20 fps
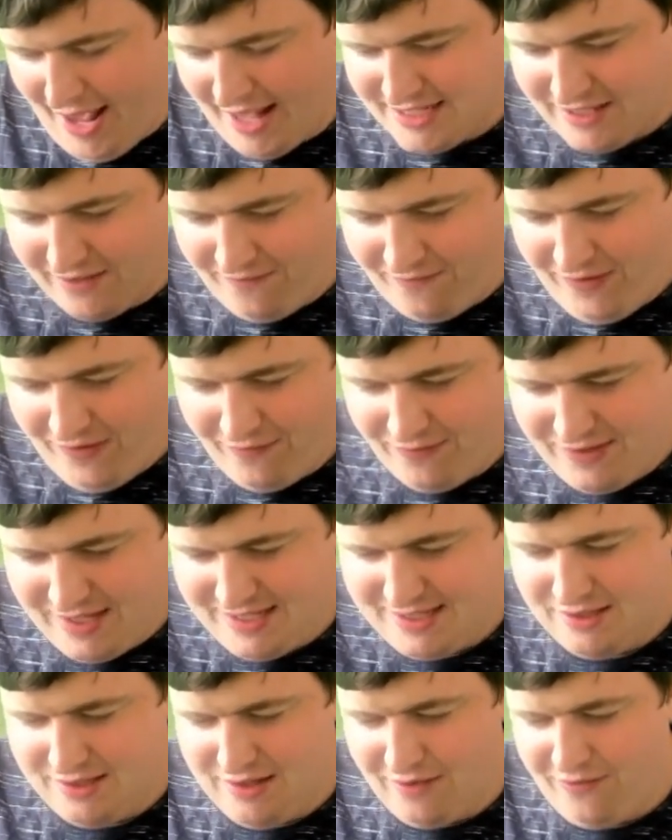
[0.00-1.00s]
is
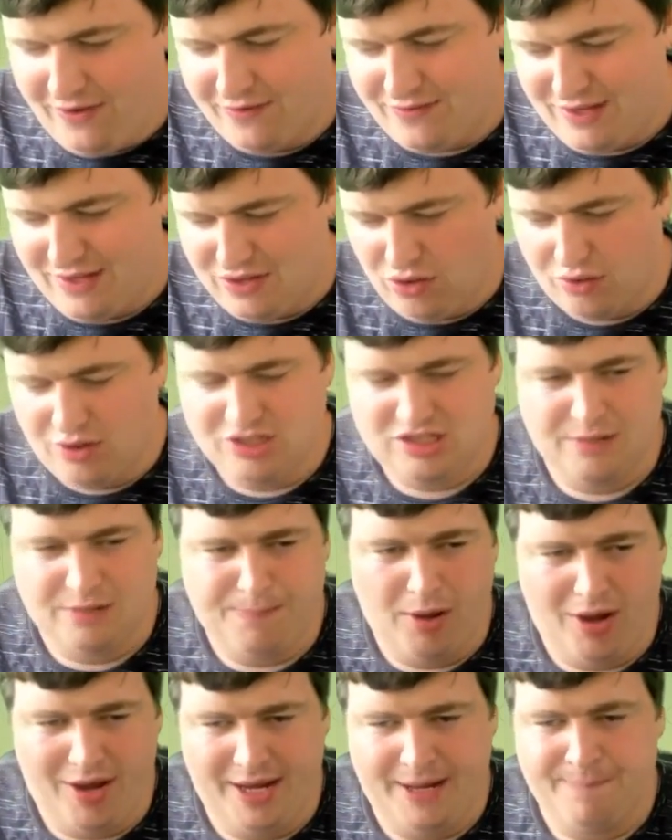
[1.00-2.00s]
fifty dollars to
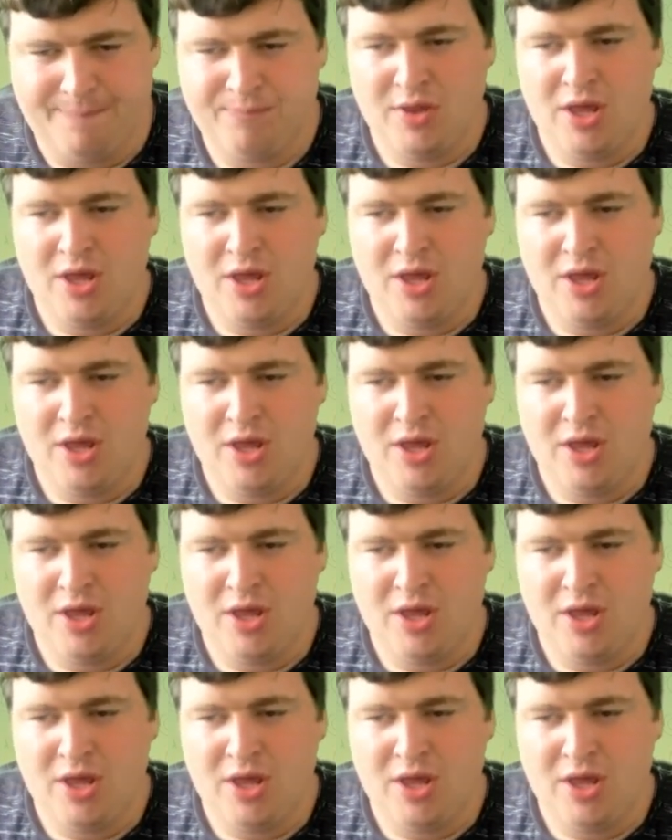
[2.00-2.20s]
buy.